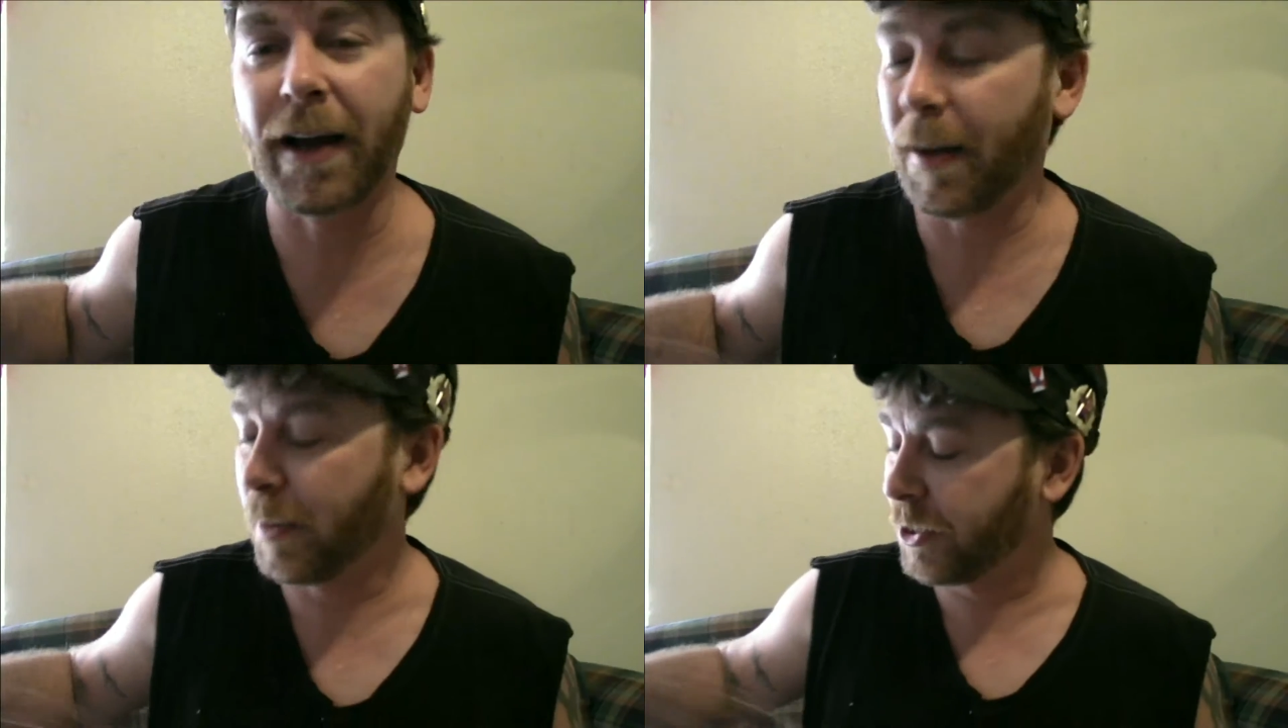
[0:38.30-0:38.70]

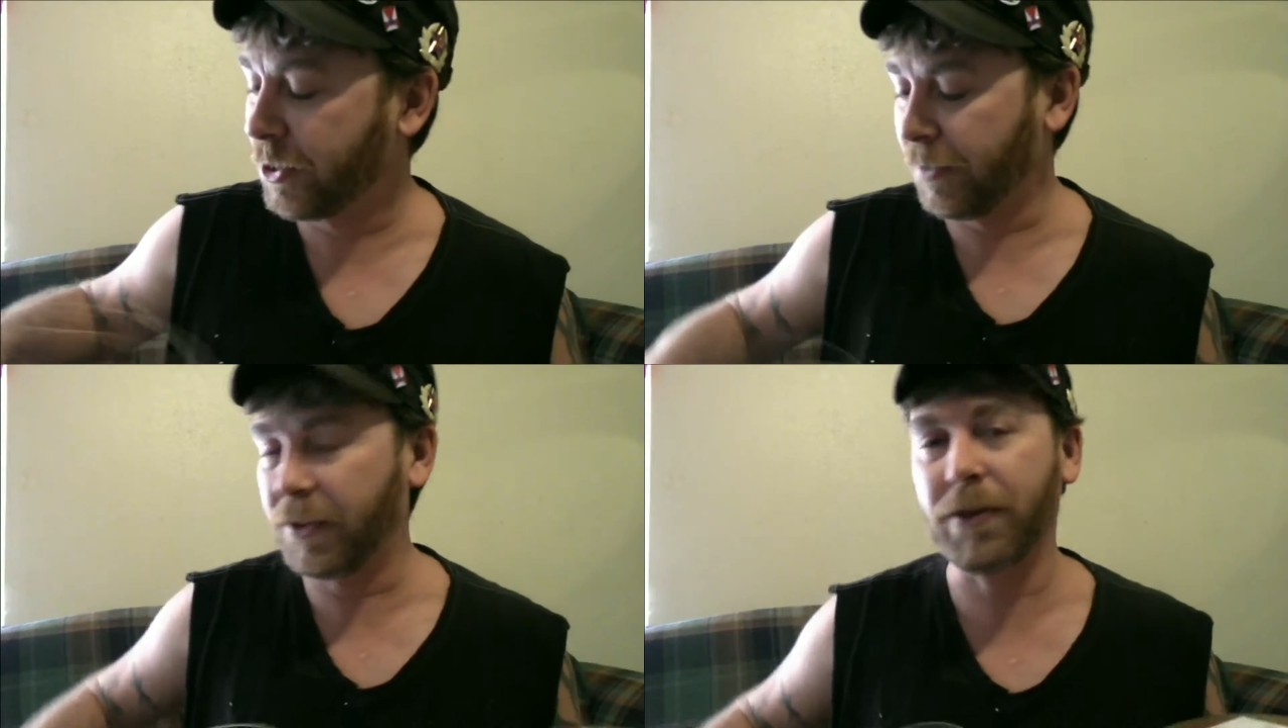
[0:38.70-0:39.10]
I'm not
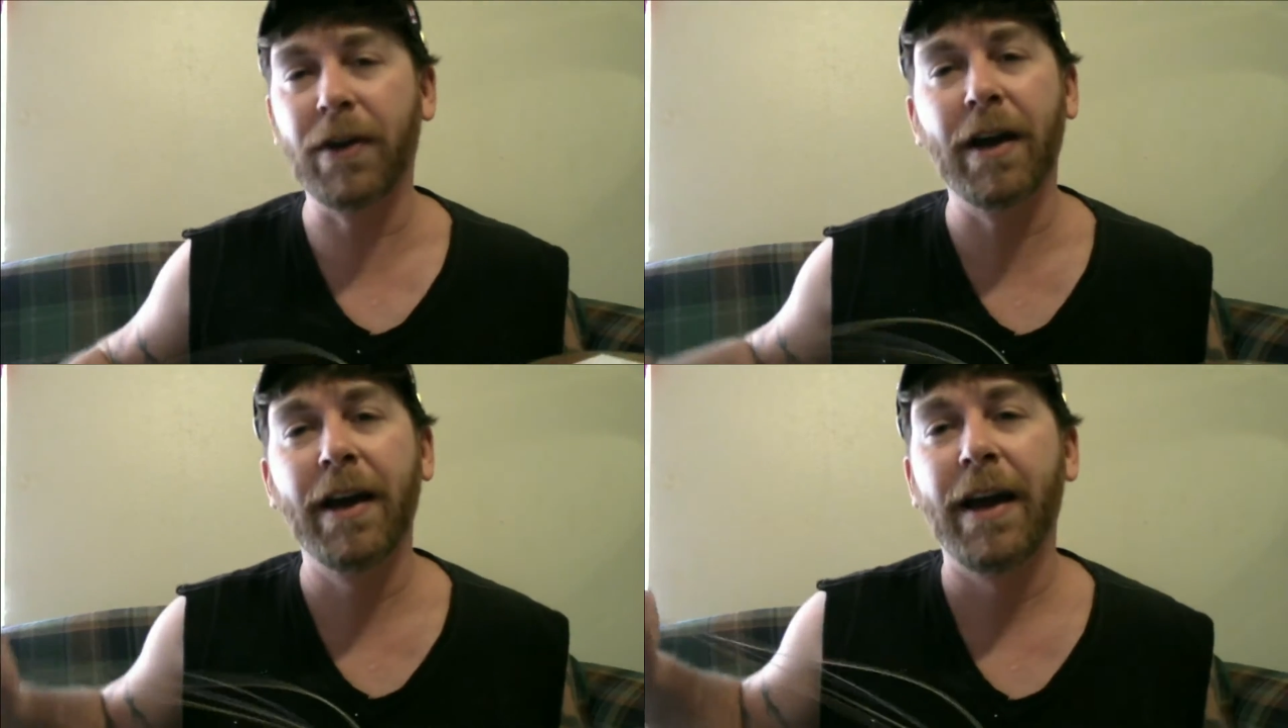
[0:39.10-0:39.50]
sure if you
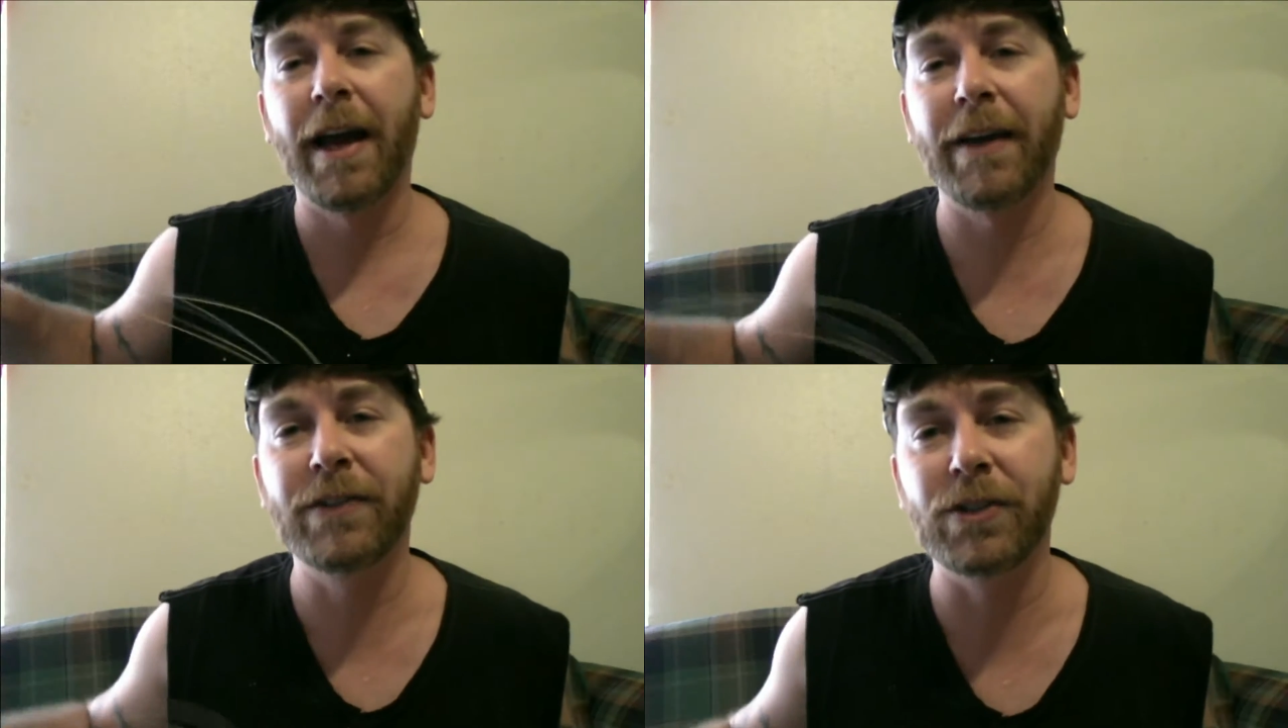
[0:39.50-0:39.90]

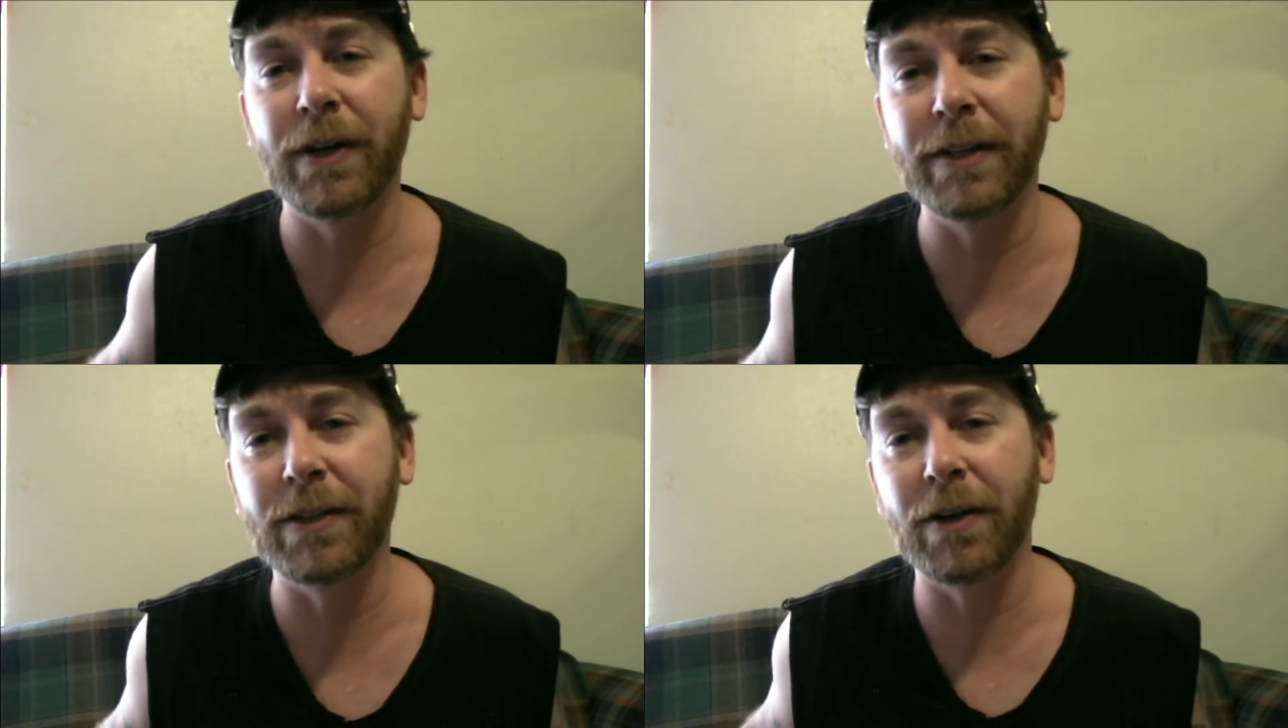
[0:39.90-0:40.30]
have
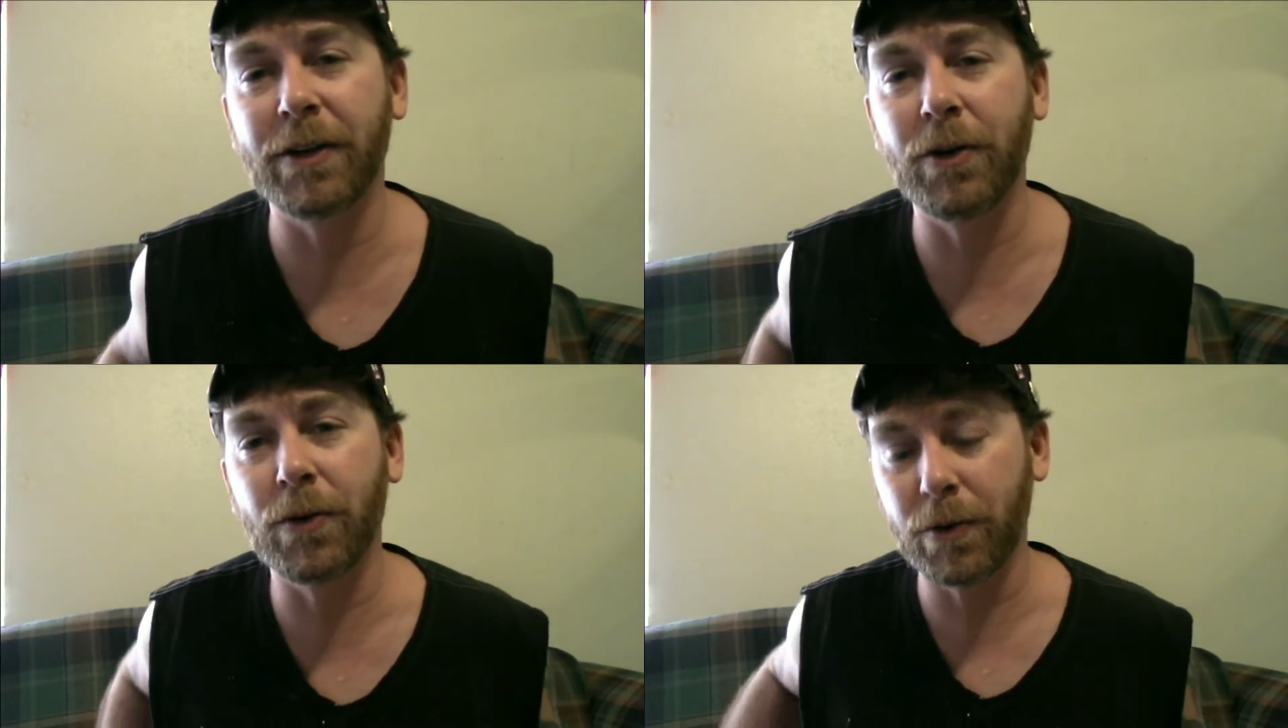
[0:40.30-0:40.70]
strings
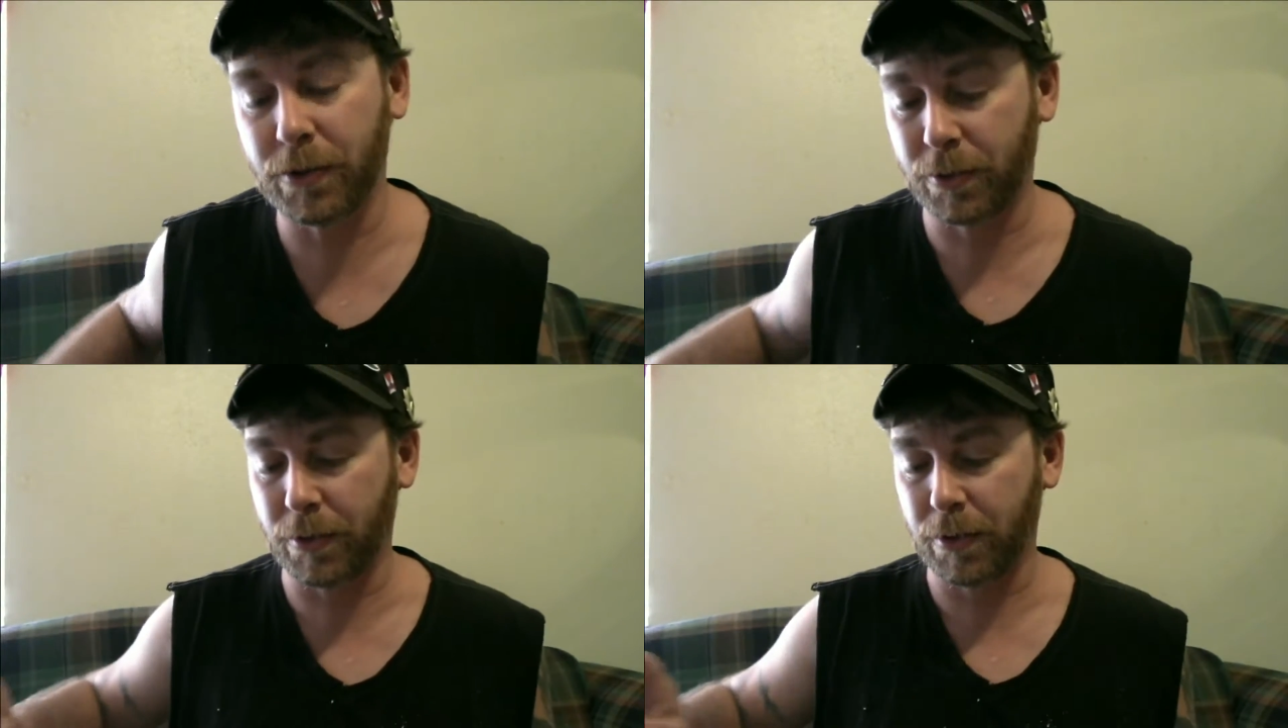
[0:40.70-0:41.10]
on
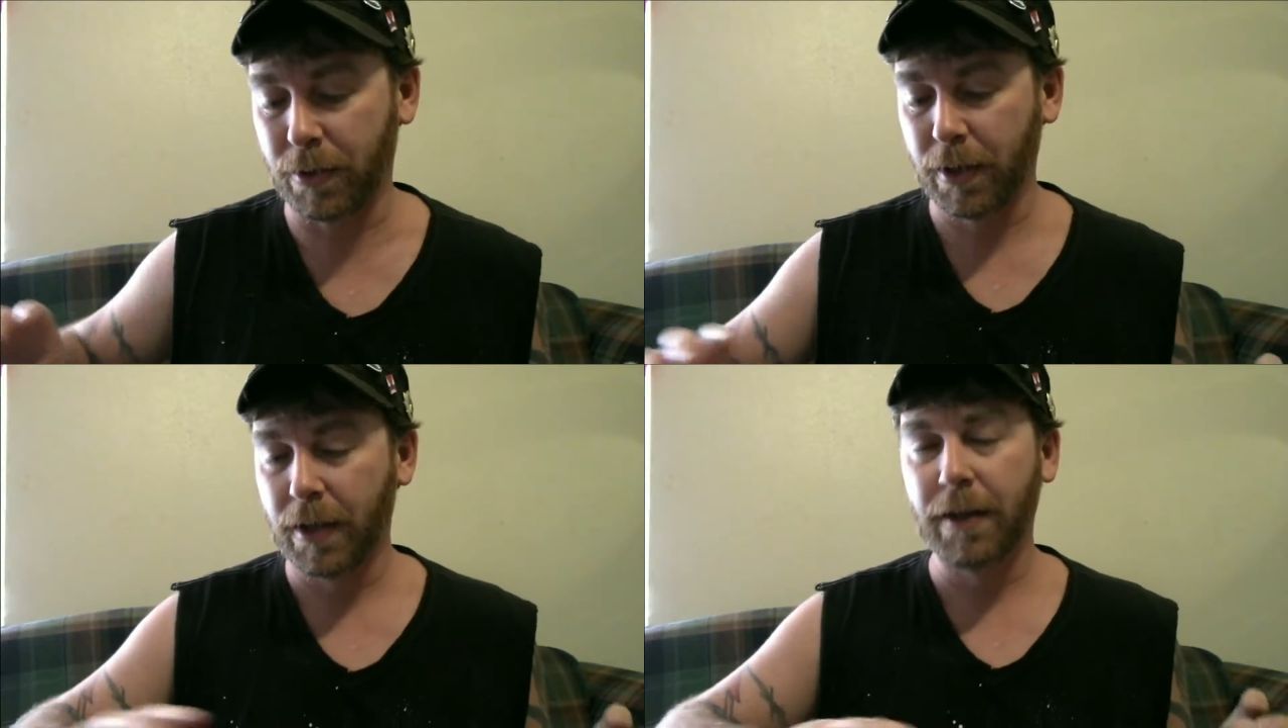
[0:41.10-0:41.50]
yours or
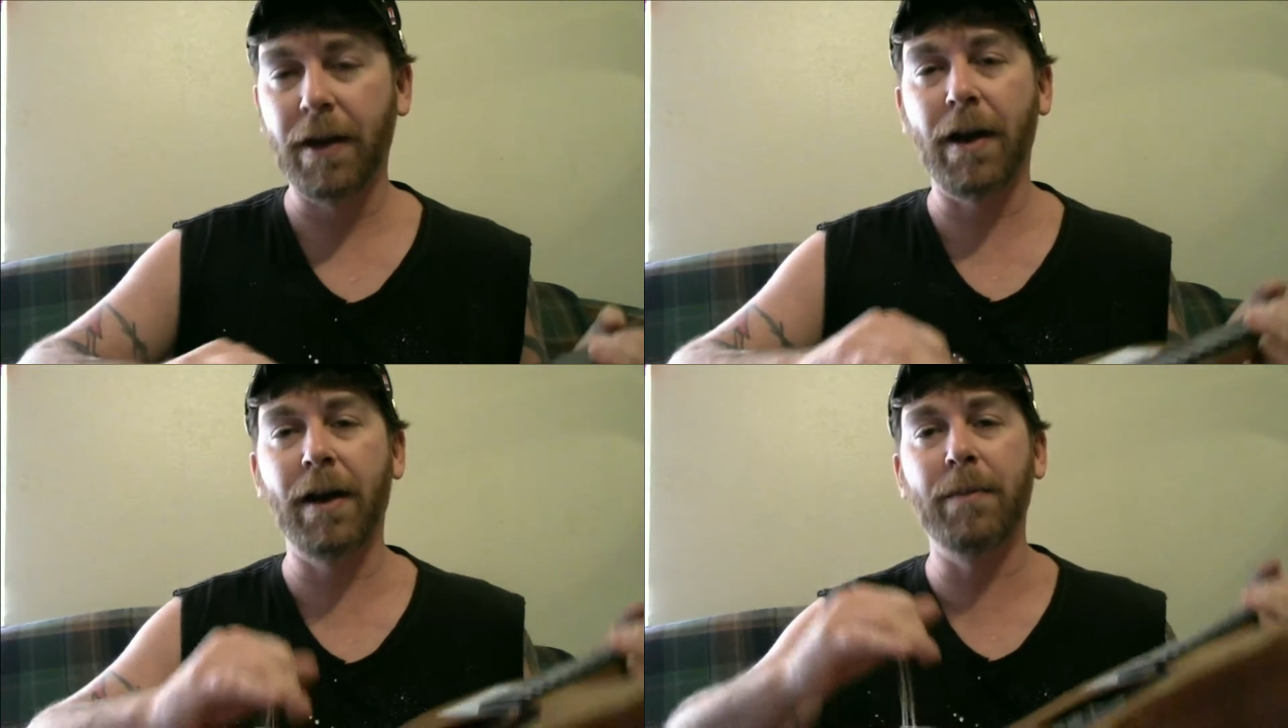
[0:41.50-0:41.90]

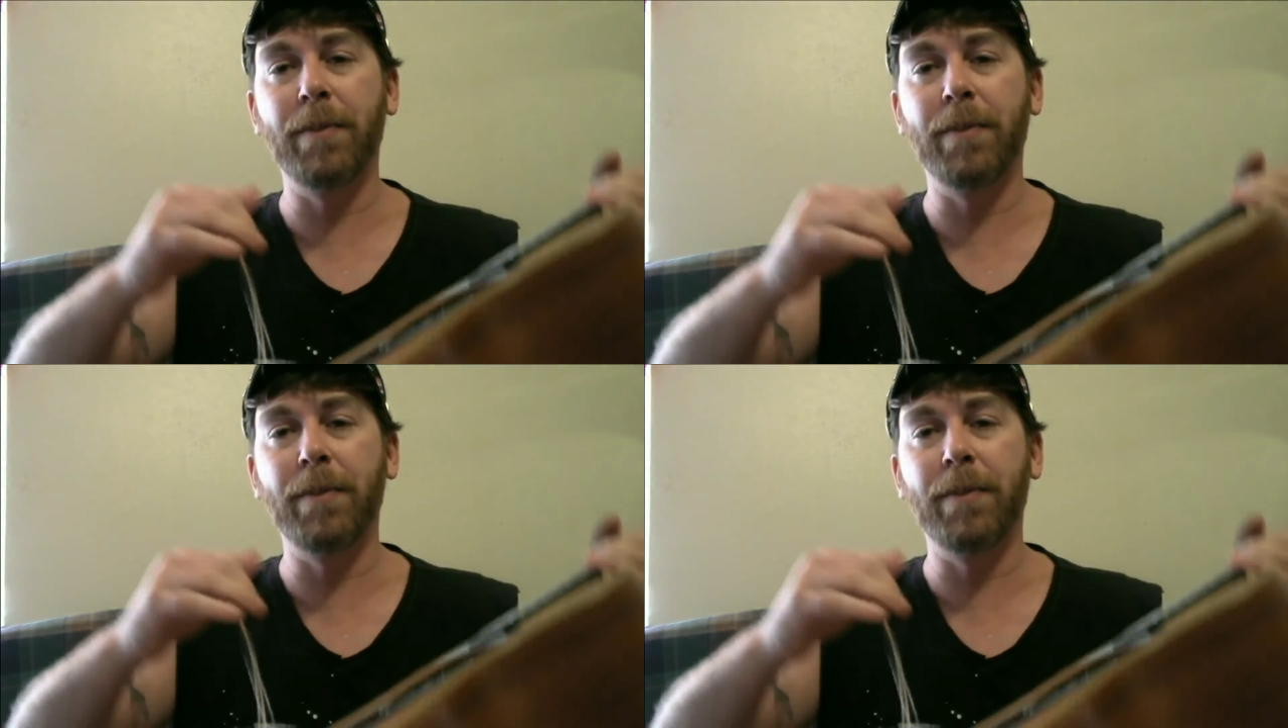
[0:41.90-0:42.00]
not,